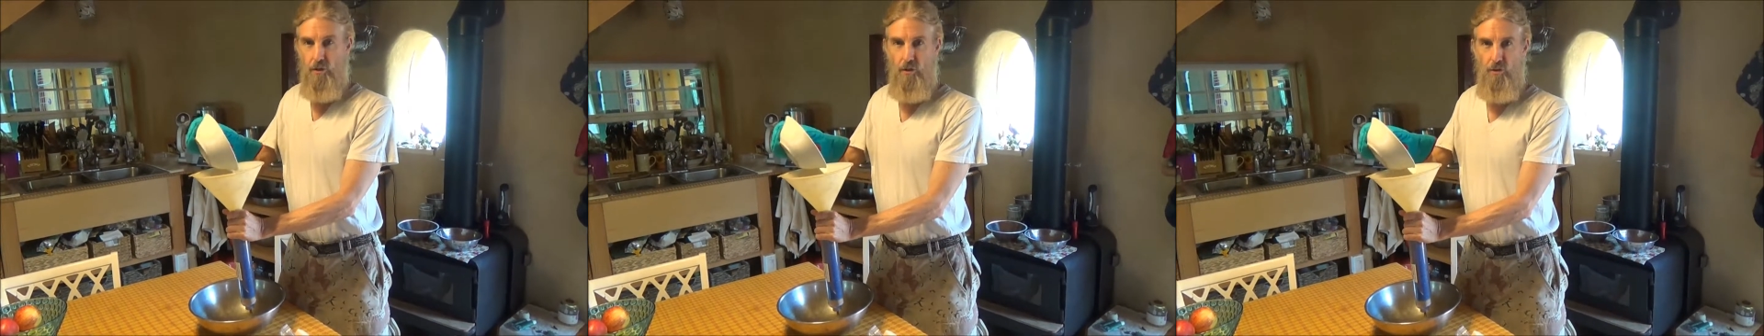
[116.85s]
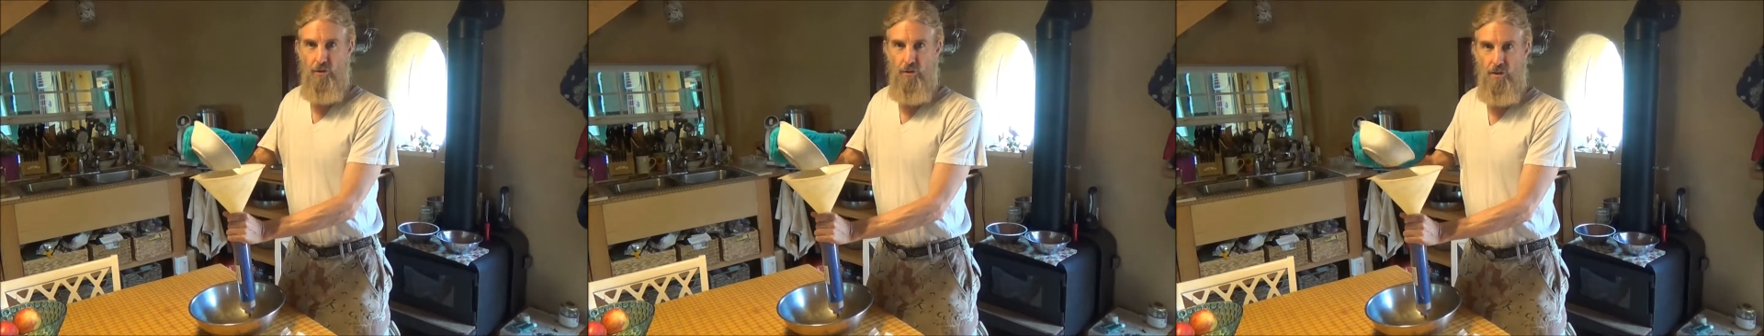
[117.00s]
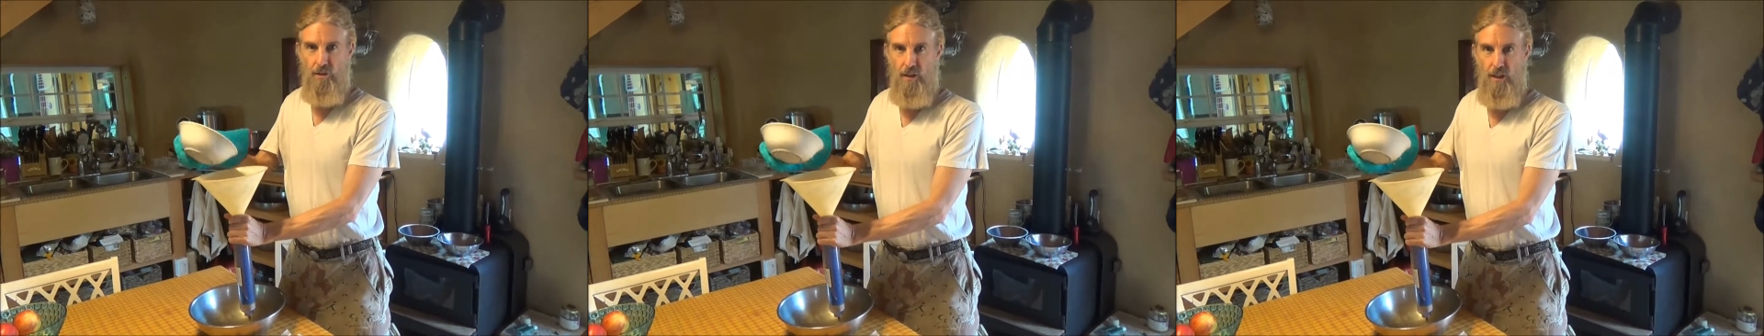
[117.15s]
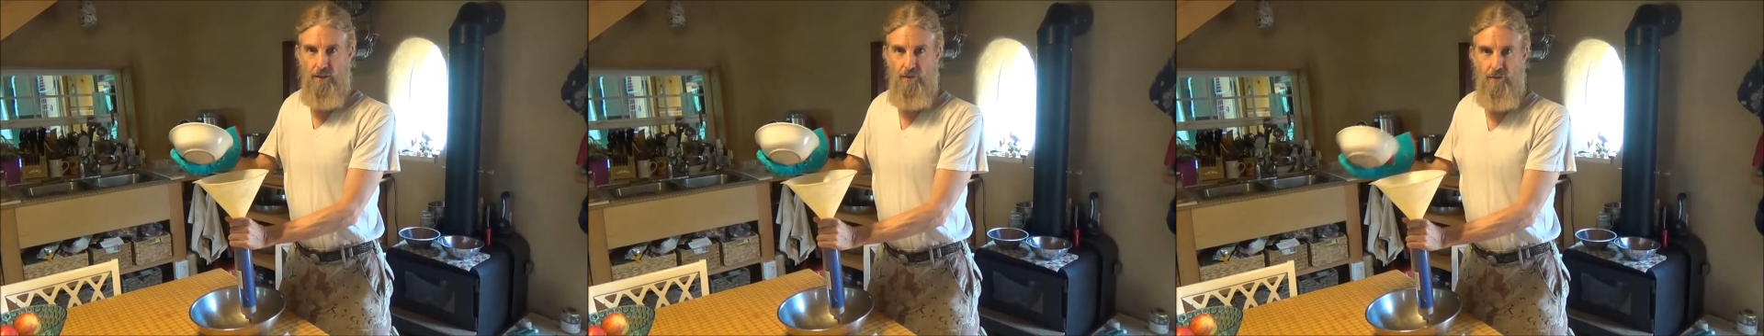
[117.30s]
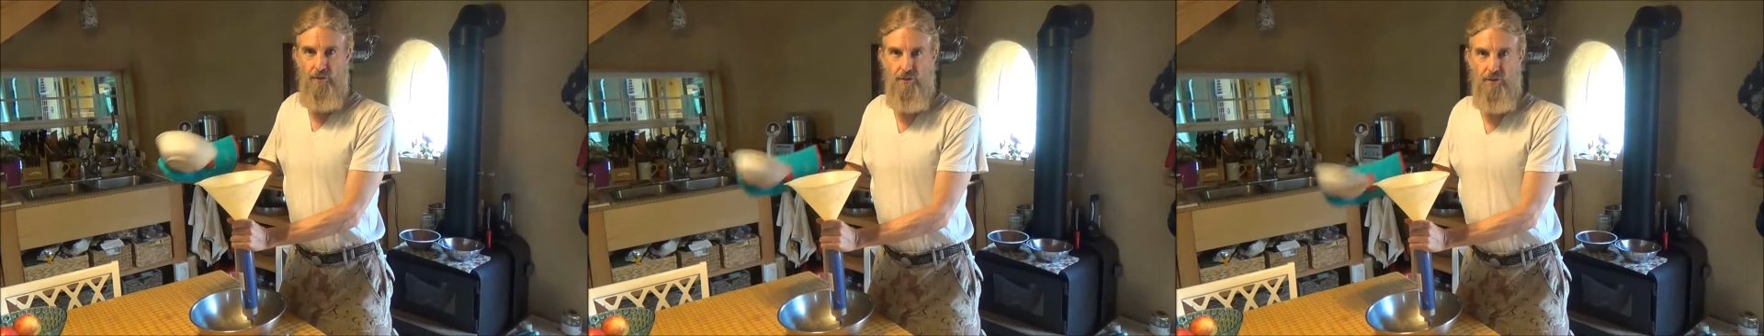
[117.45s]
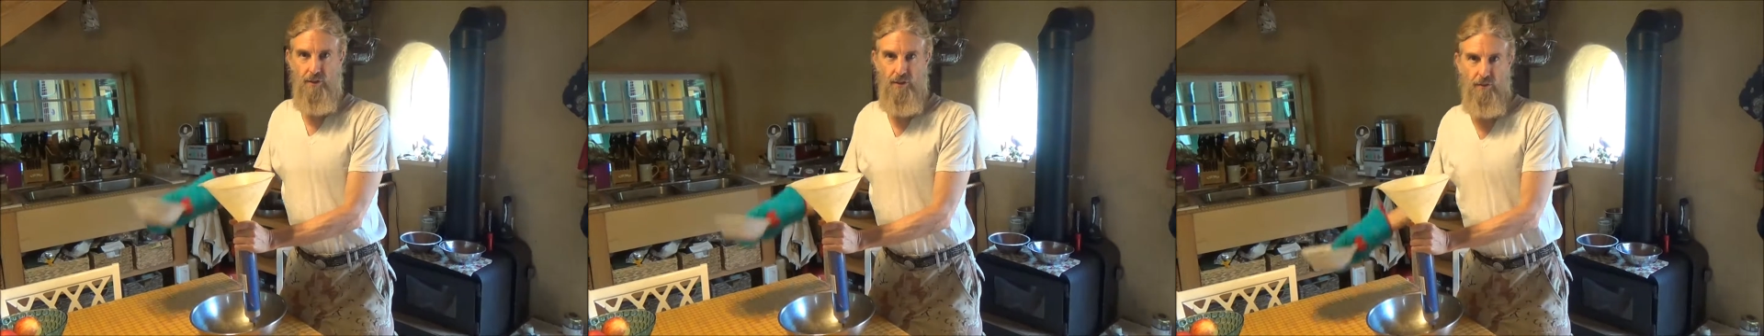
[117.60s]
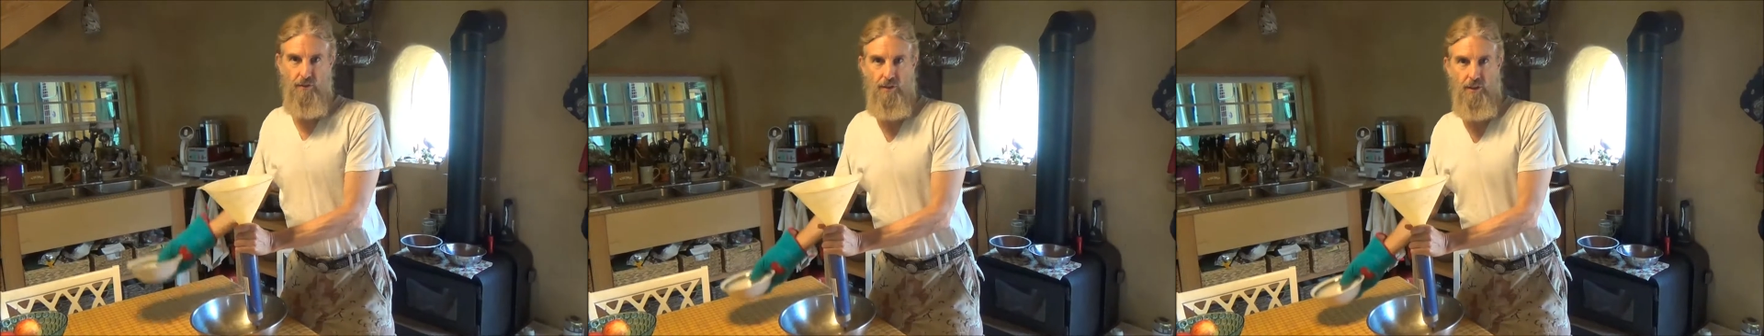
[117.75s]
holder
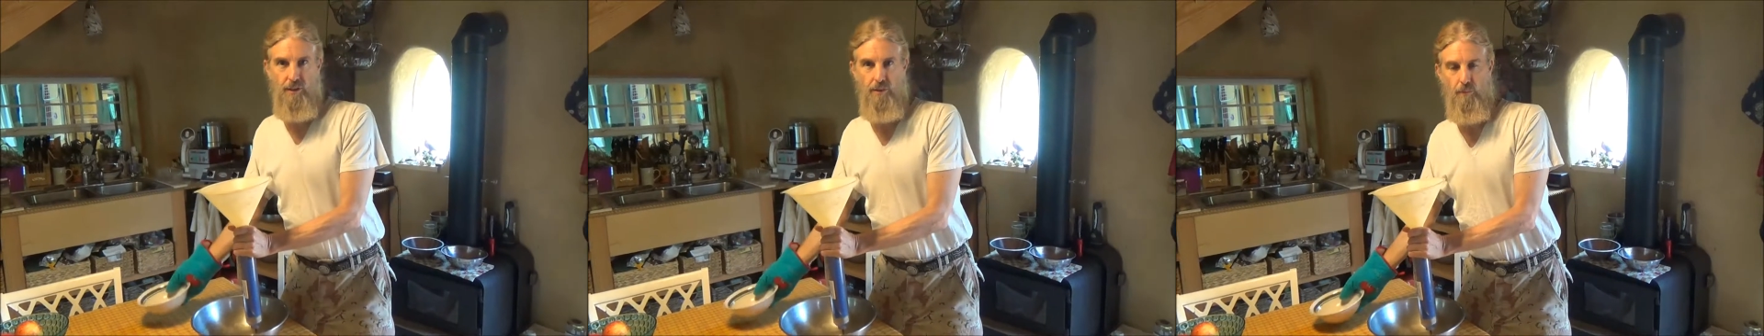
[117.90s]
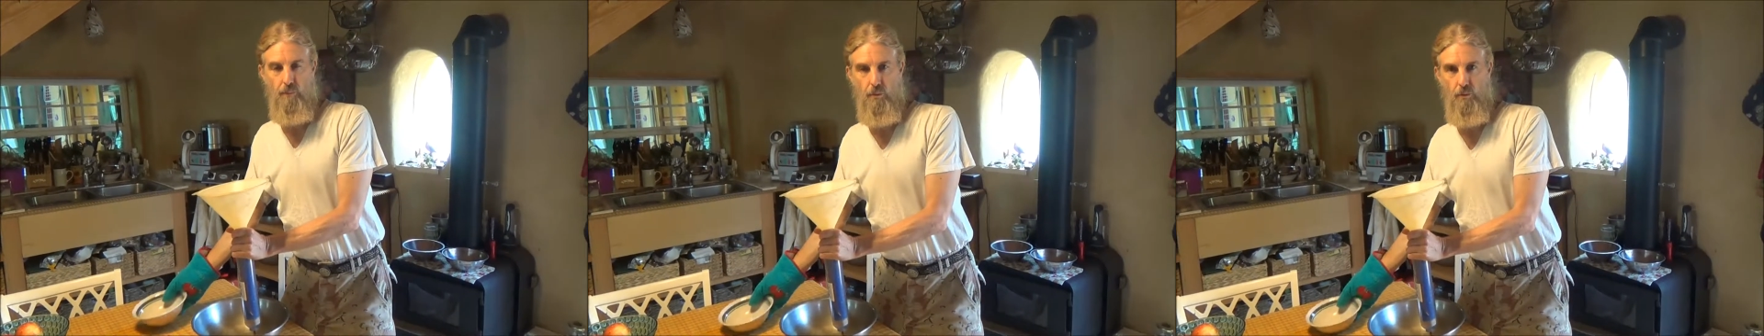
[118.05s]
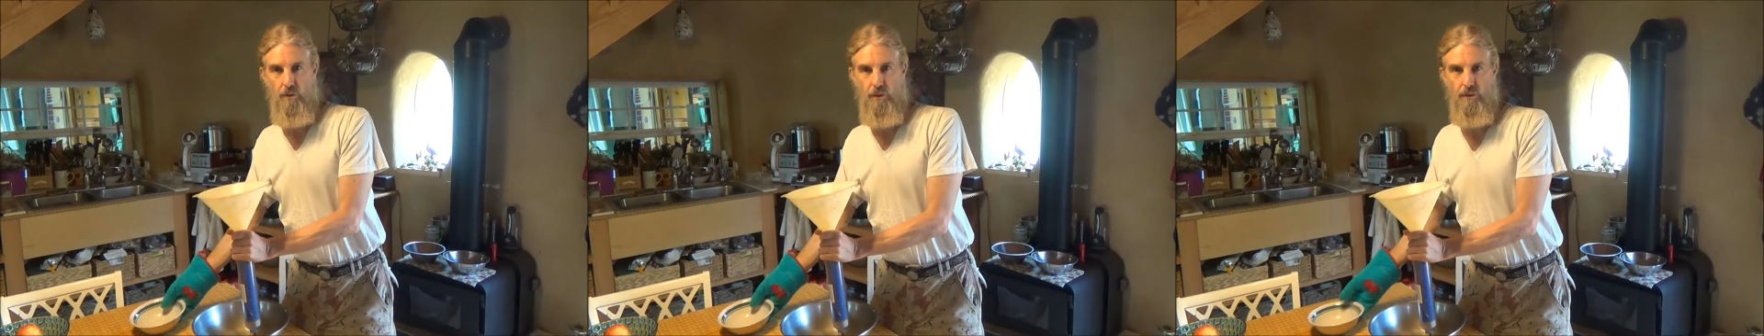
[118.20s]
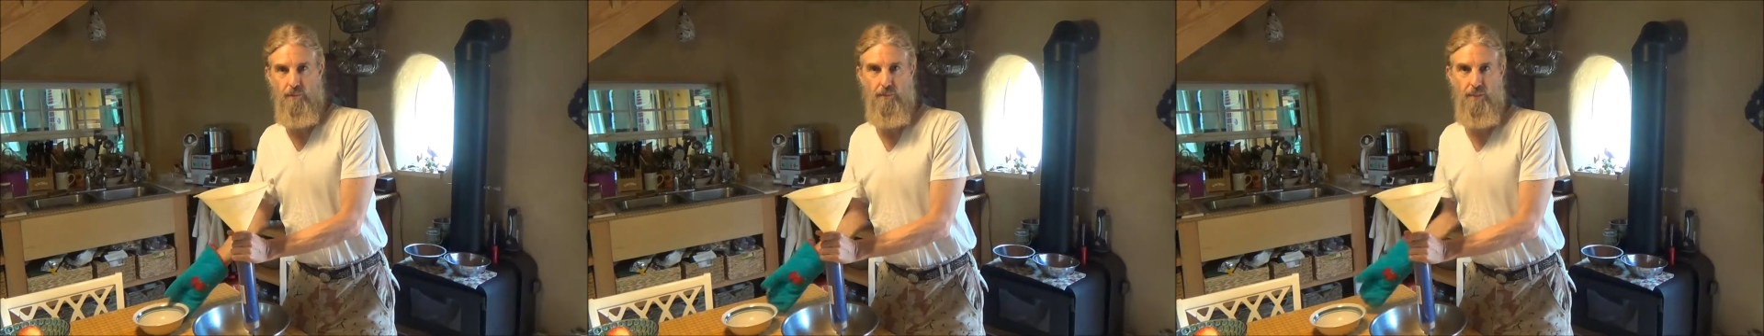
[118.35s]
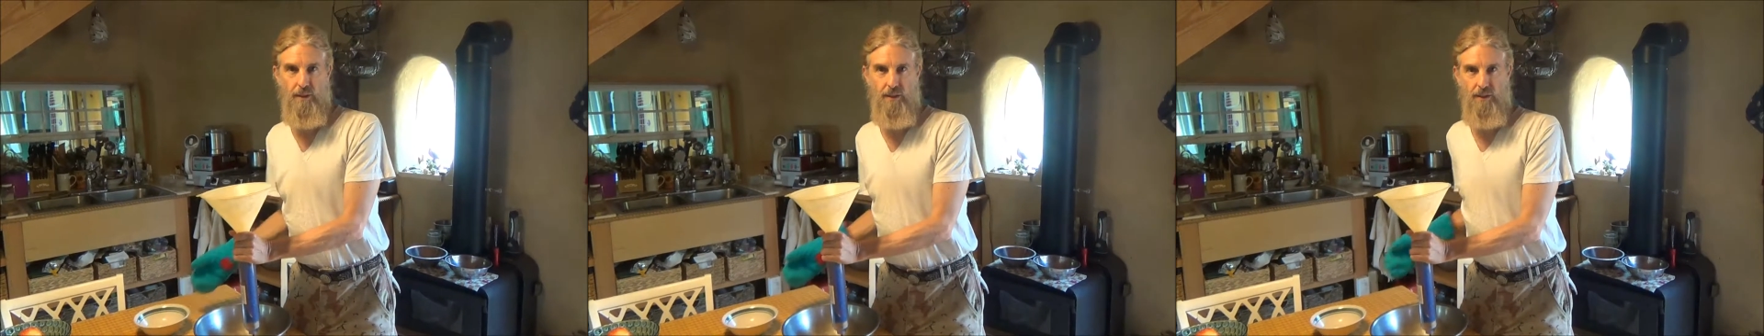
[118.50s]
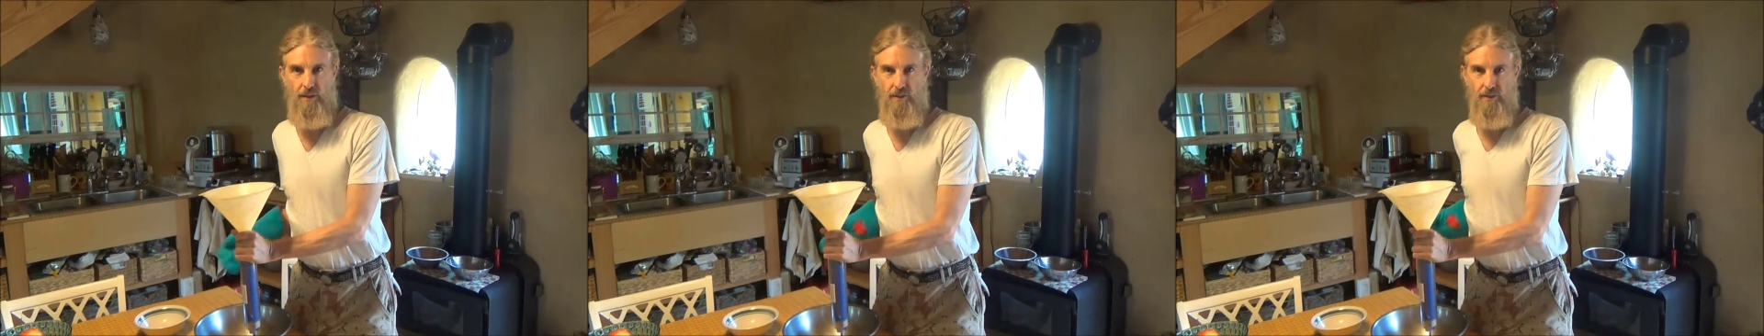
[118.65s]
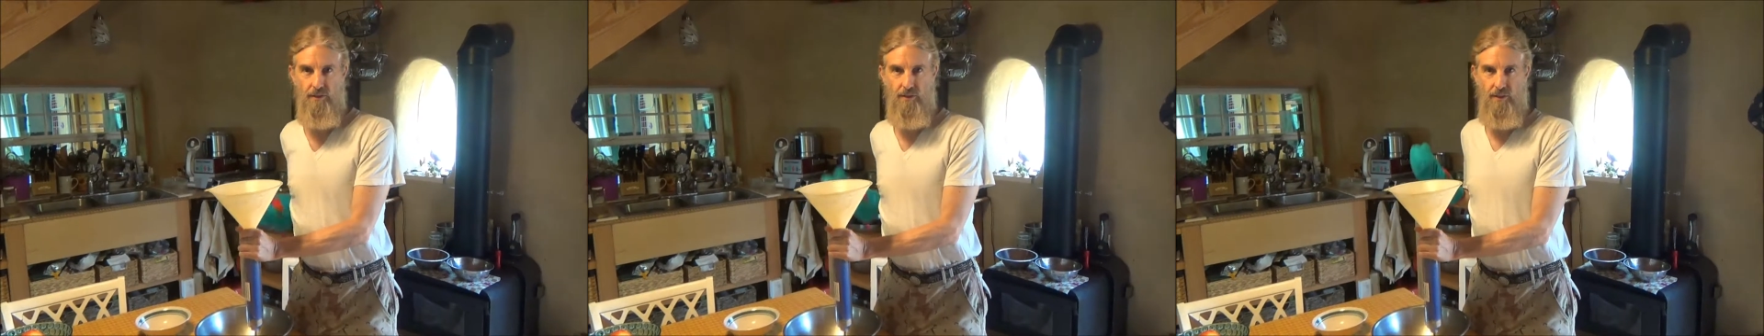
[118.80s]
gloves are really important
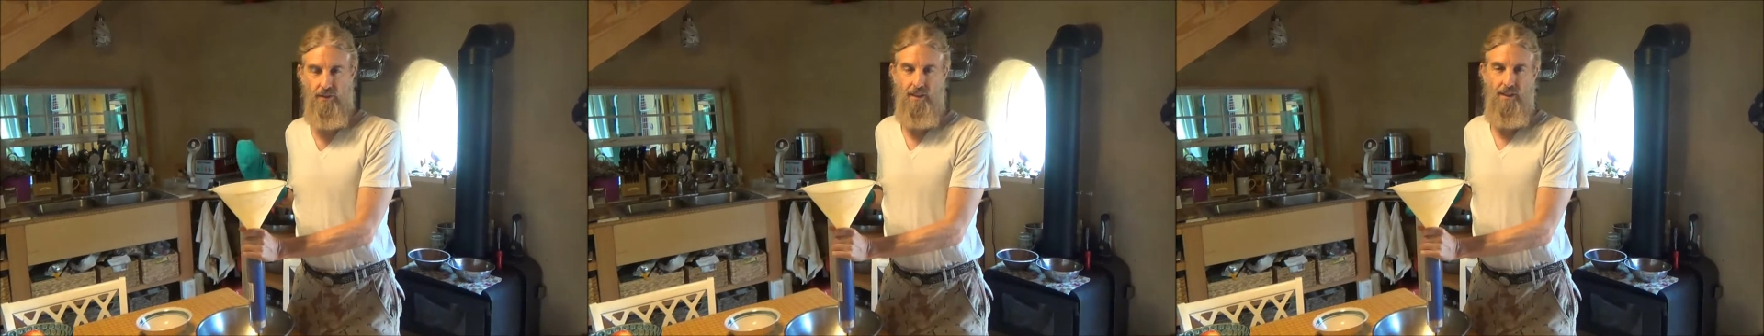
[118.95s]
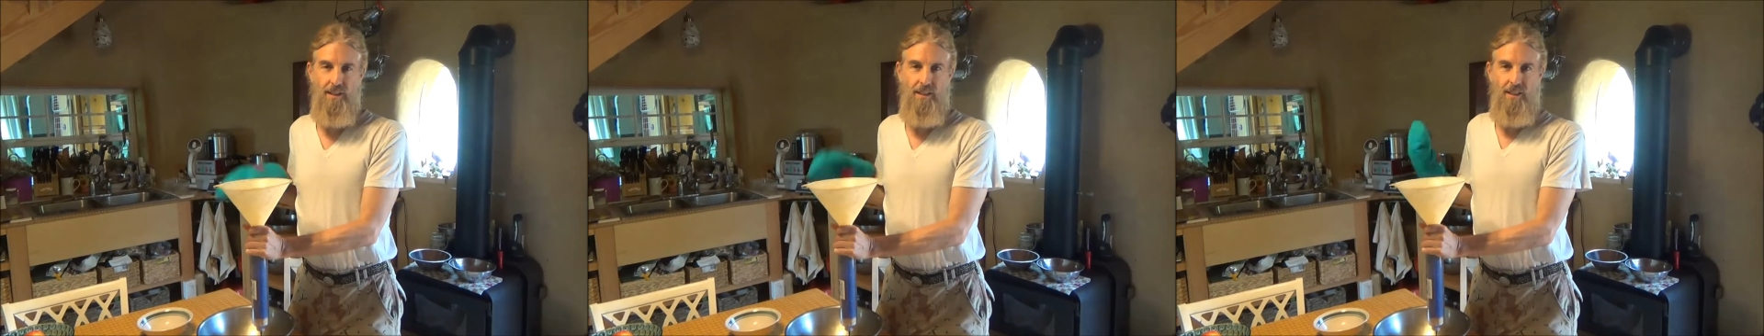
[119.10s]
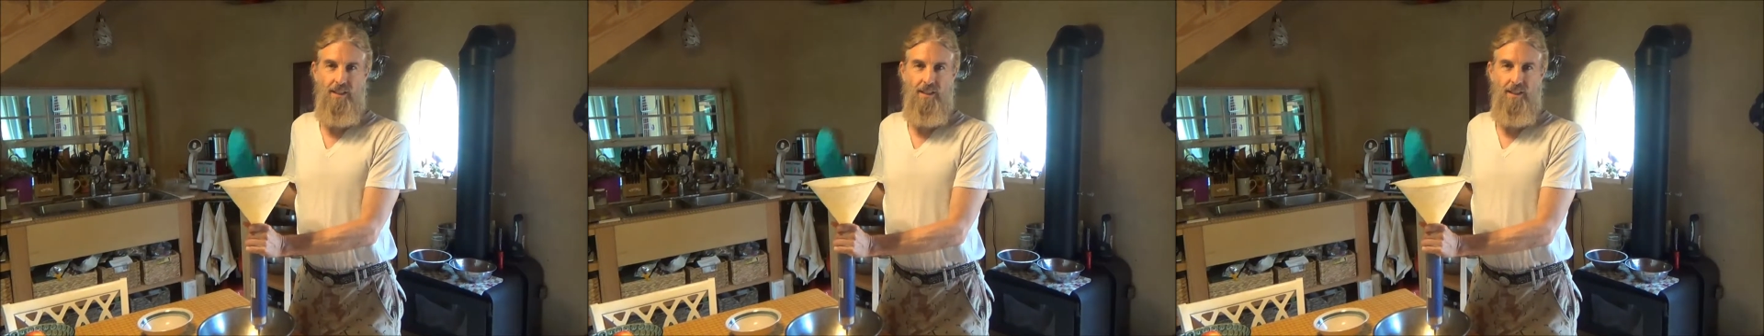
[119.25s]
because